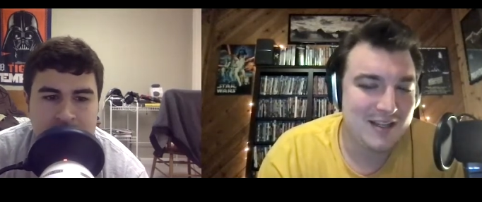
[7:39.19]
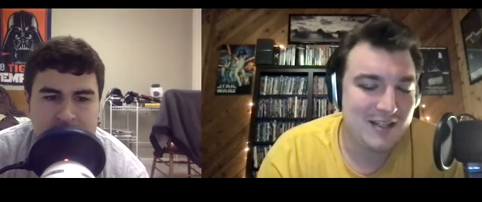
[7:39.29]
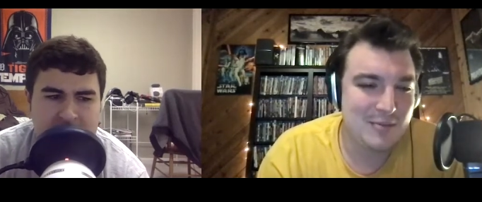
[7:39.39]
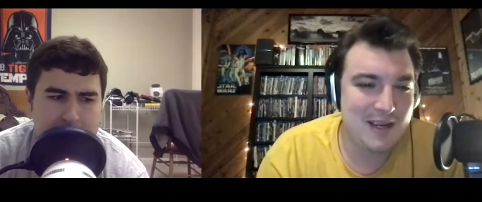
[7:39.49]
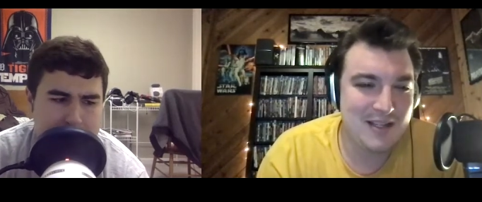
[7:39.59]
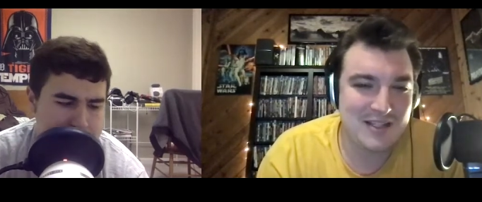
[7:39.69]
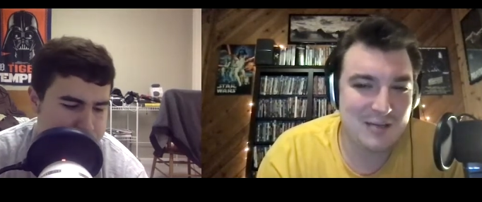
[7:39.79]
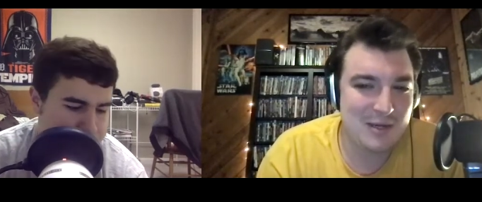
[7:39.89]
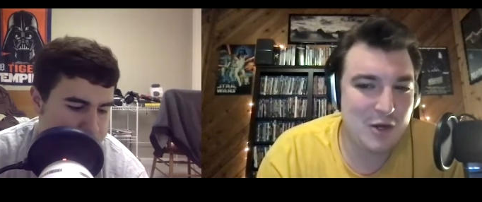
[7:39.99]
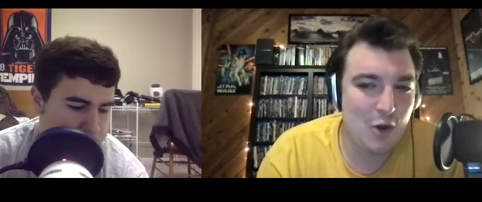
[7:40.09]
Speaker 1: Yeah. To me, it's going to
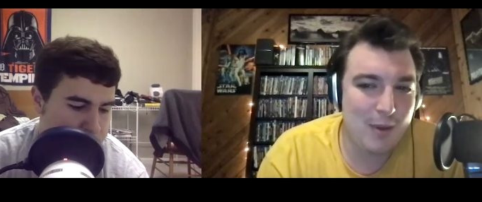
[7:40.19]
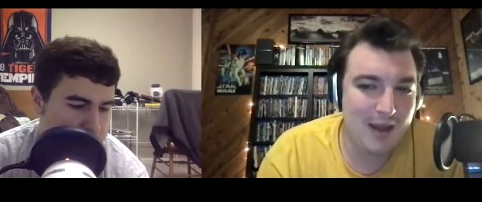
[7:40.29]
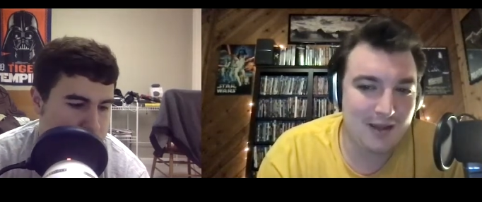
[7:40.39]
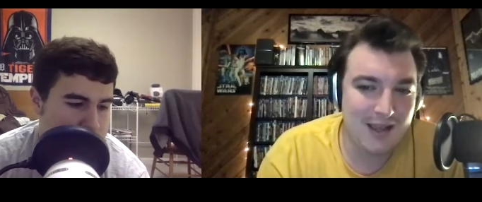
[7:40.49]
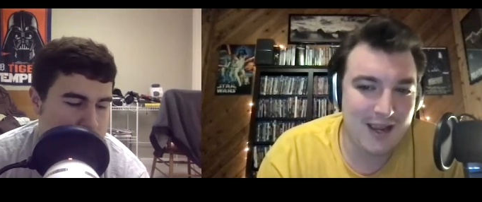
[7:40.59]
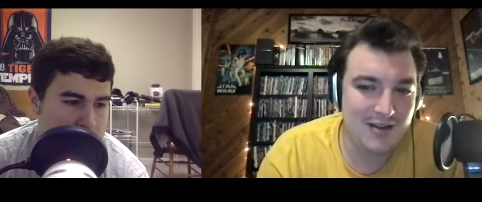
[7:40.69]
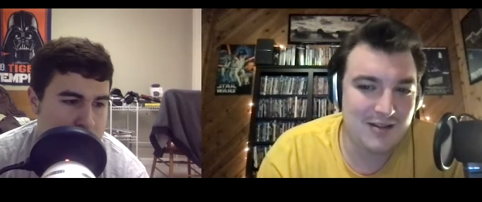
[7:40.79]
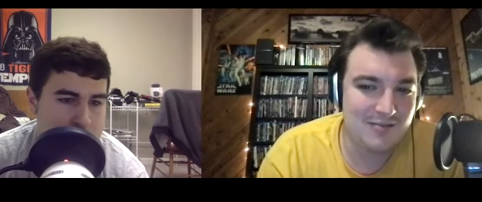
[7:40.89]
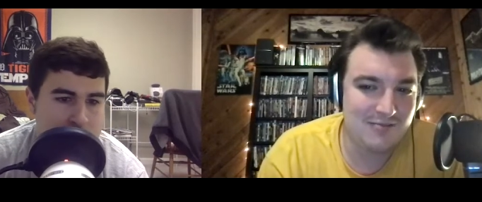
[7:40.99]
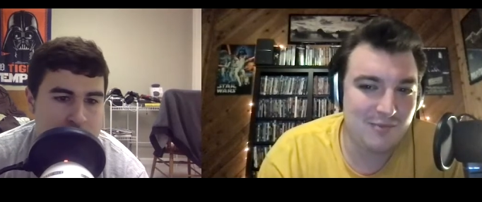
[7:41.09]
be Nomad
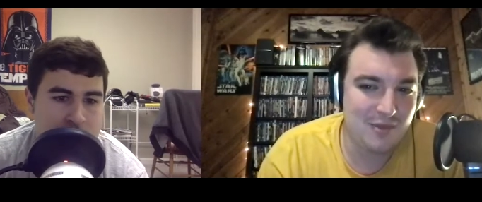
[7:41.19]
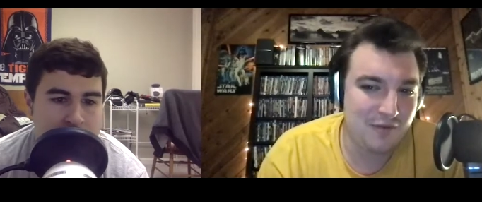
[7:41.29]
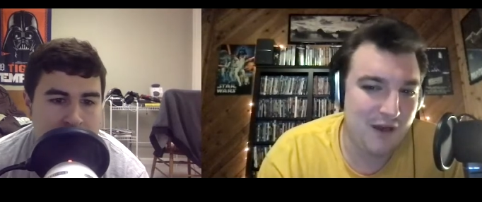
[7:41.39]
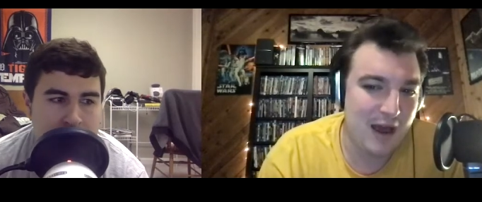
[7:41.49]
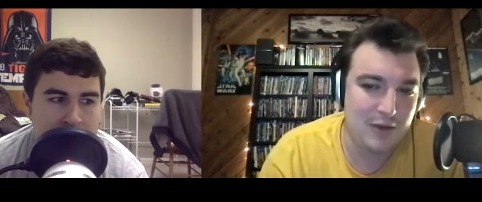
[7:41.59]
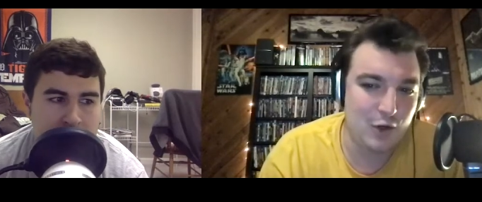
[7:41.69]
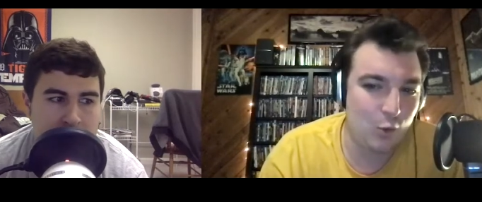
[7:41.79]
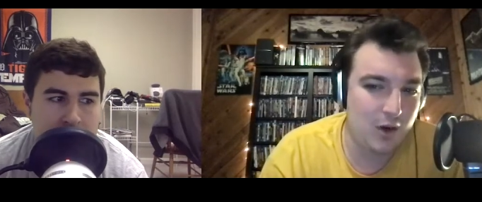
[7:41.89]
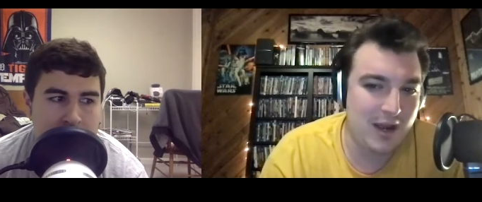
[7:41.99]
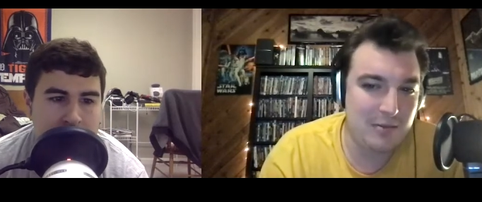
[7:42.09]
Land, The Father,
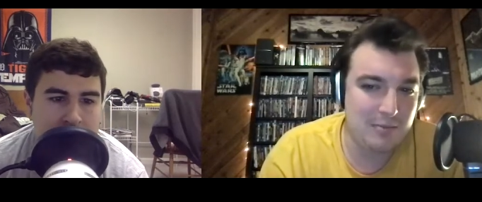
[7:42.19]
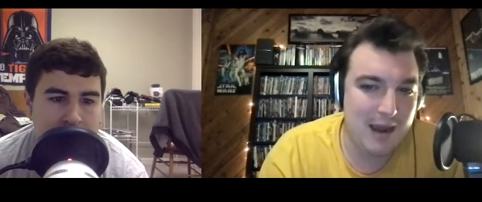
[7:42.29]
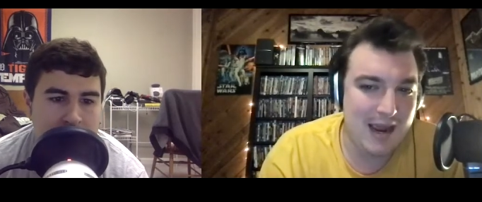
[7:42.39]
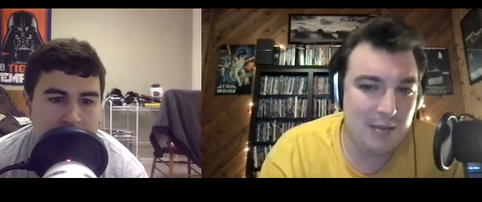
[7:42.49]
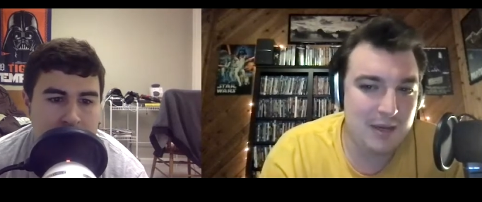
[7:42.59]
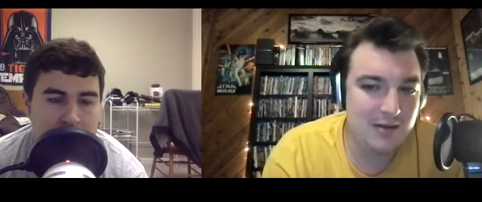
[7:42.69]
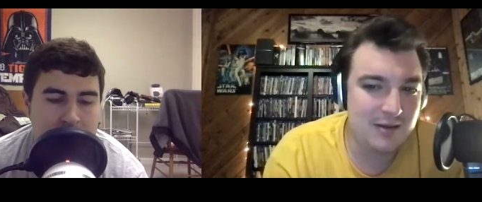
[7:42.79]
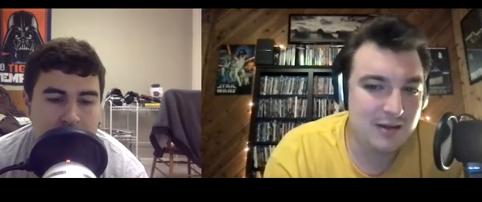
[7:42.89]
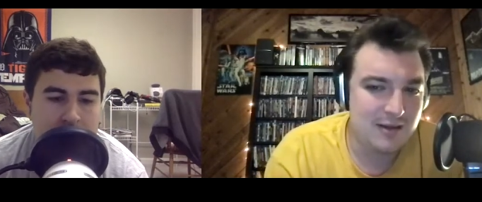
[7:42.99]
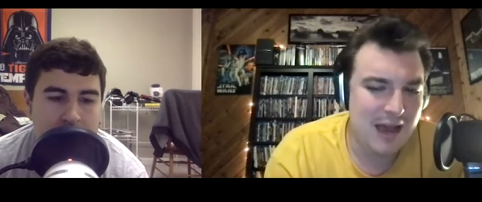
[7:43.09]
One Night in Miami.
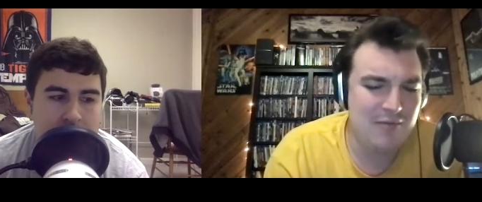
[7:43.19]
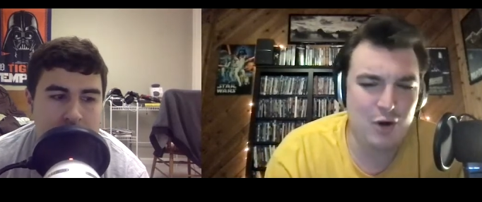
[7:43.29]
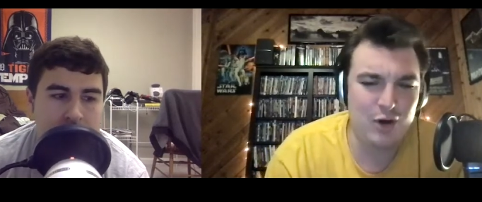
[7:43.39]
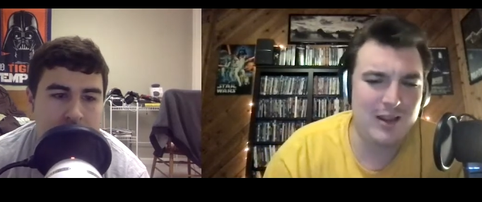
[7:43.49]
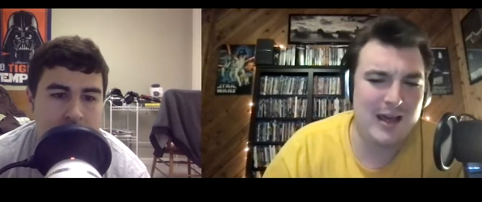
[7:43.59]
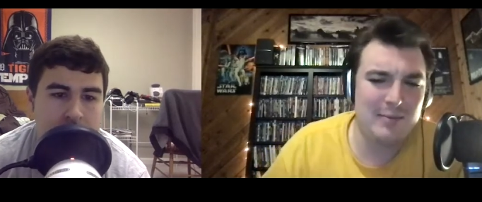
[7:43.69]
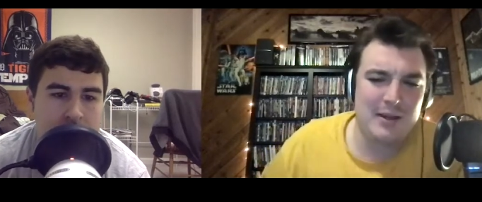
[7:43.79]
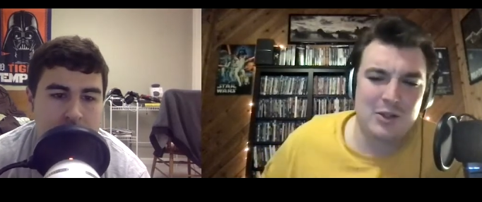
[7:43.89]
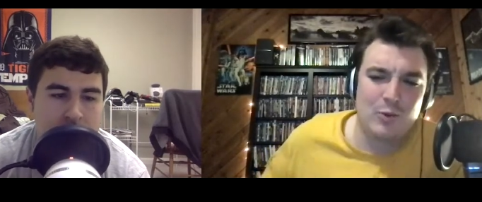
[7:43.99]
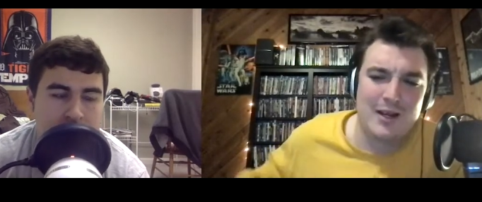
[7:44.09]
I haven't heard a lot
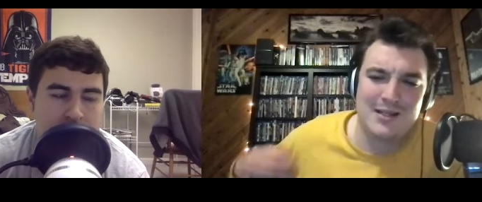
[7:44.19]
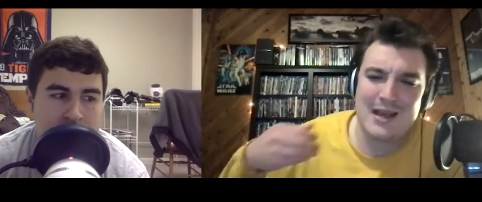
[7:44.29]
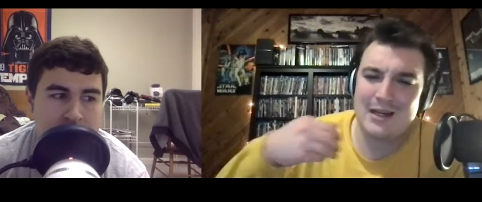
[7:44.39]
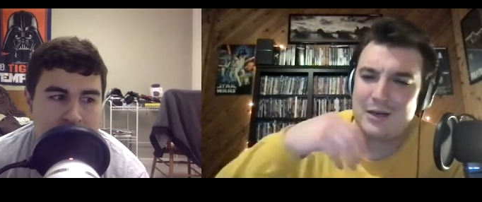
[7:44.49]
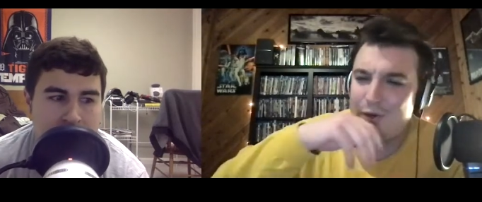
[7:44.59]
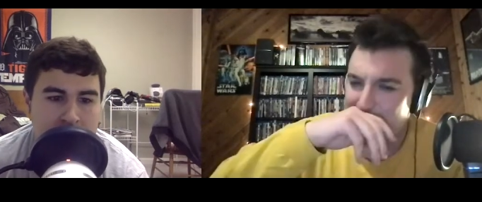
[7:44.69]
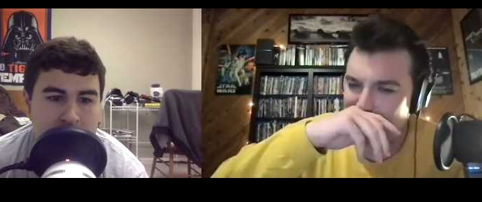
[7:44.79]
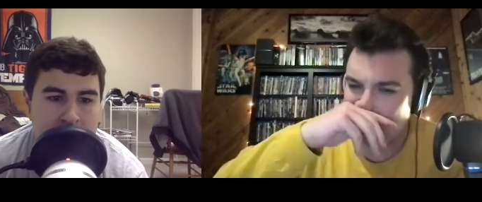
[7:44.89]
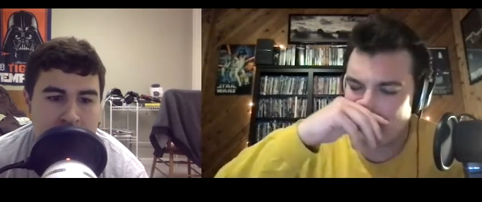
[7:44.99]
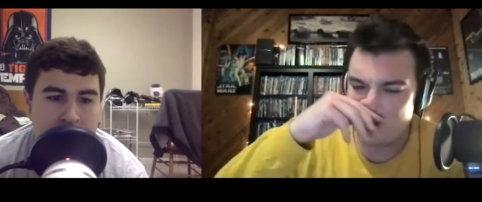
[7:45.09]
about The White Tiger. I've read a
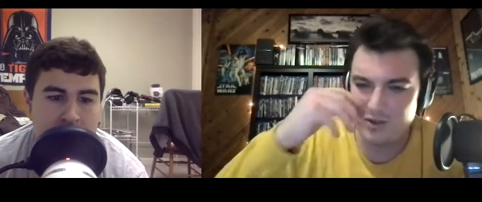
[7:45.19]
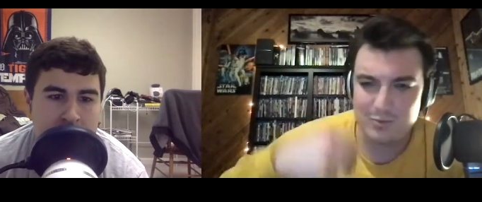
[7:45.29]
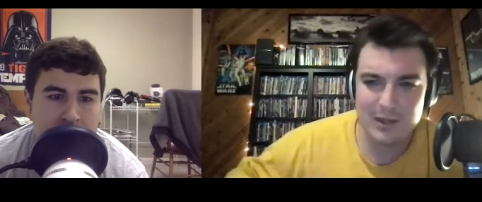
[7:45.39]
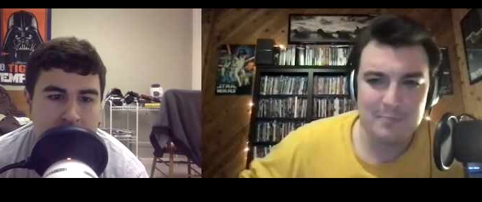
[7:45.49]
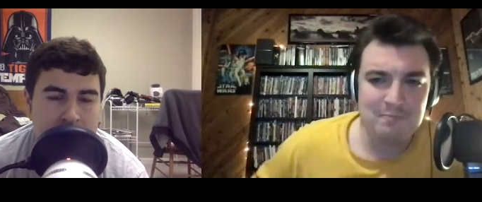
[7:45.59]
few reviews, but